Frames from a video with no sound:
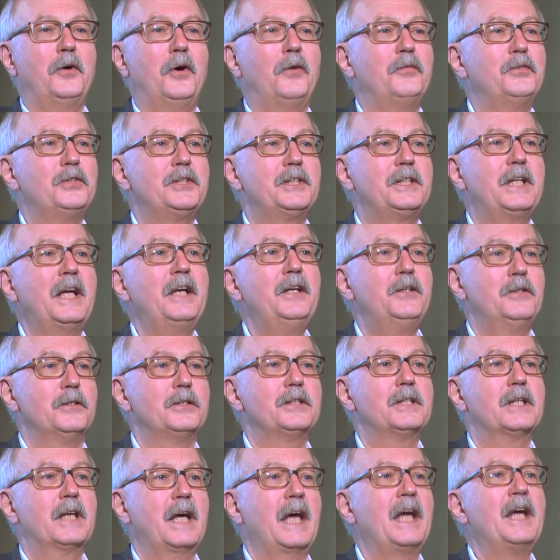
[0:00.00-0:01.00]

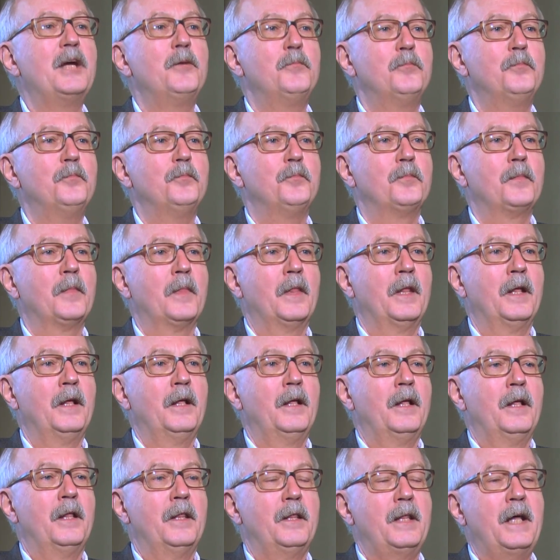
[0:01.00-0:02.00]
status game,
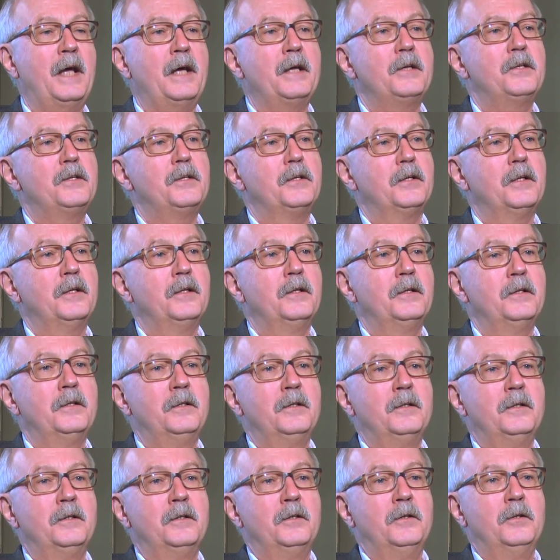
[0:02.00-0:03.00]
that
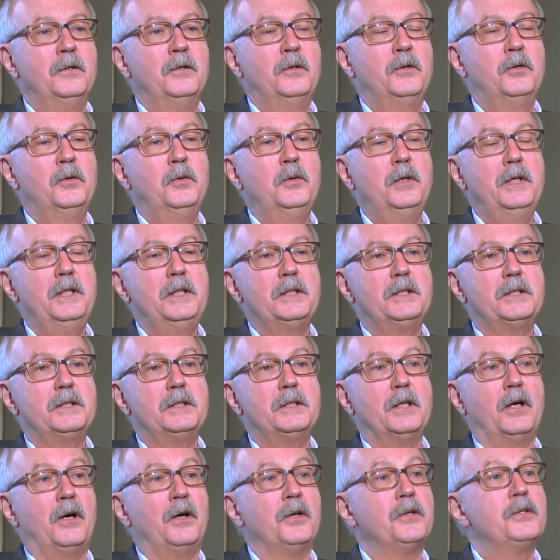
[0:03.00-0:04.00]
who
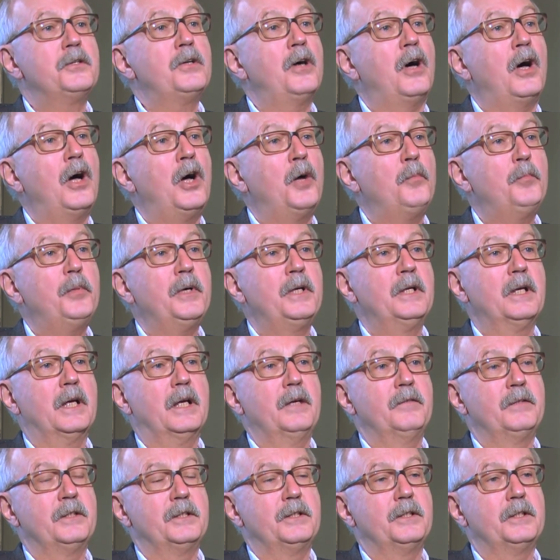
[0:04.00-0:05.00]
is on top in a
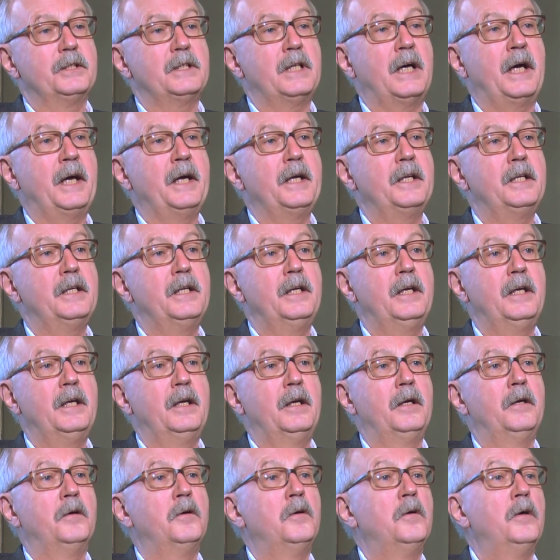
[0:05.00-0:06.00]
given
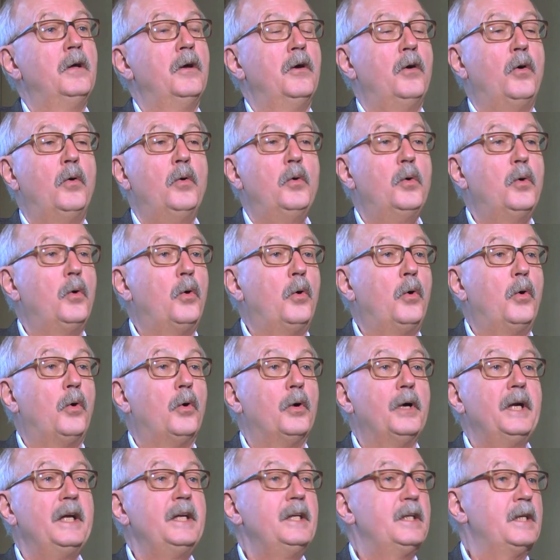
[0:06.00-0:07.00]
society
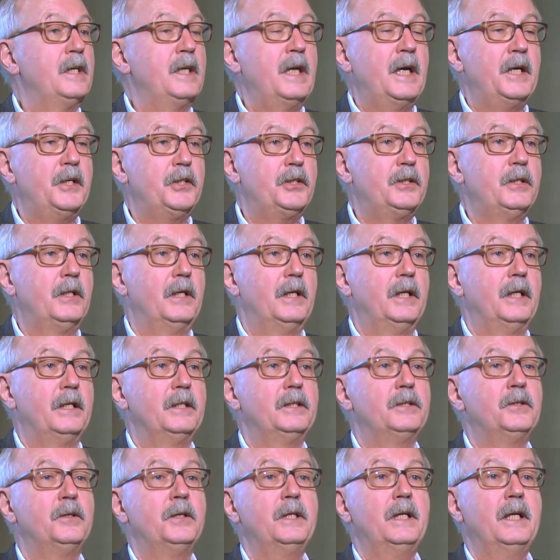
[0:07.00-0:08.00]
or internationally.
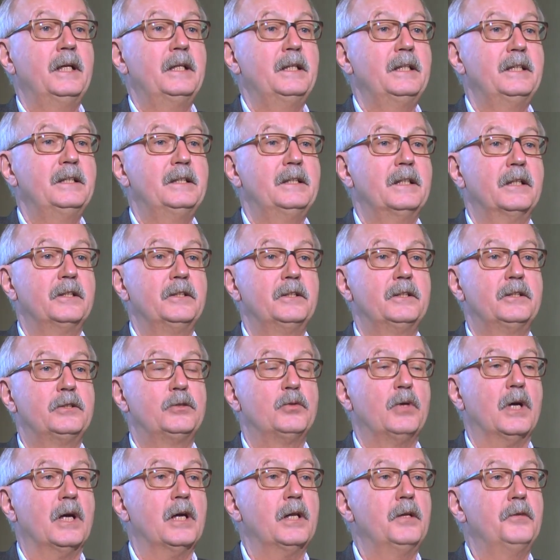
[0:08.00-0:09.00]
So it is a
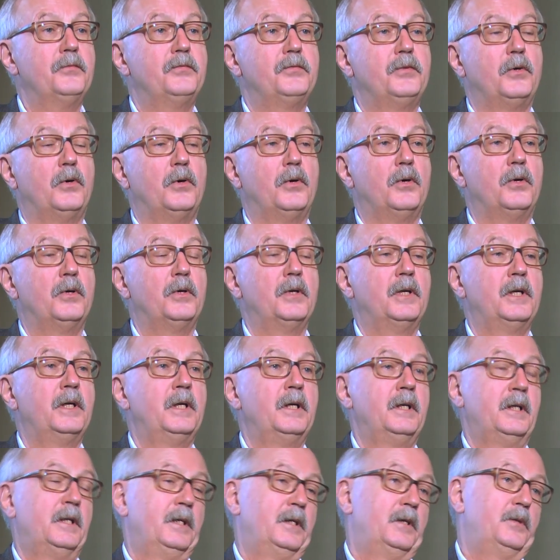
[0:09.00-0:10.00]
struggle for
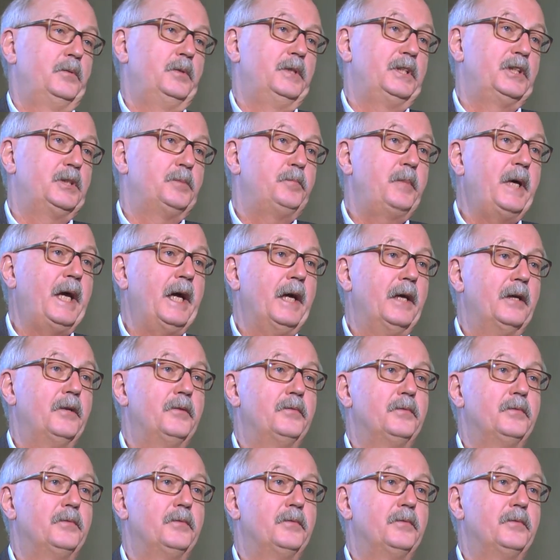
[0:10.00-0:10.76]
respect,